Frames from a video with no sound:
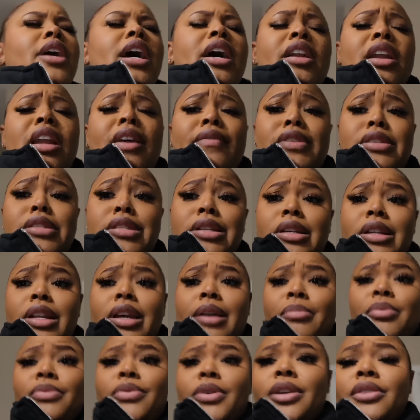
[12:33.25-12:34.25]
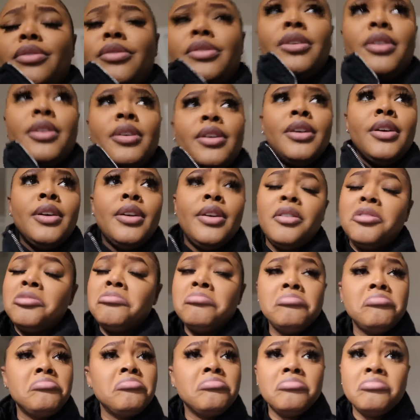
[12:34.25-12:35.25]
I've never seen that before. C B four?
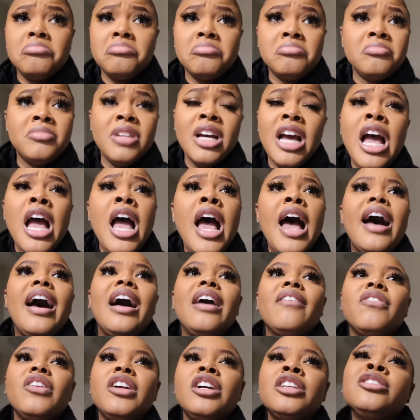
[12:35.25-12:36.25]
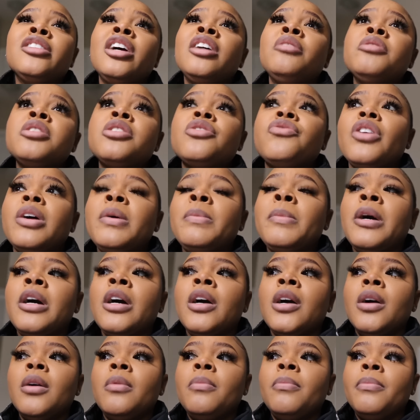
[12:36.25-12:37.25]
Mm-mm. I really thought it was from
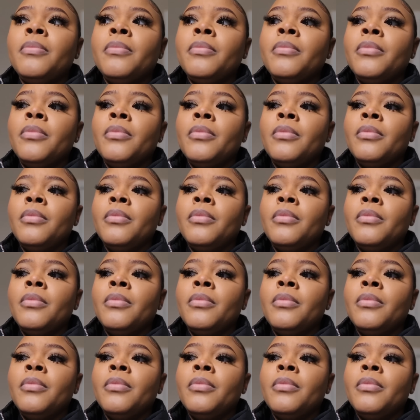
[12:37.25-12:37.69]
um.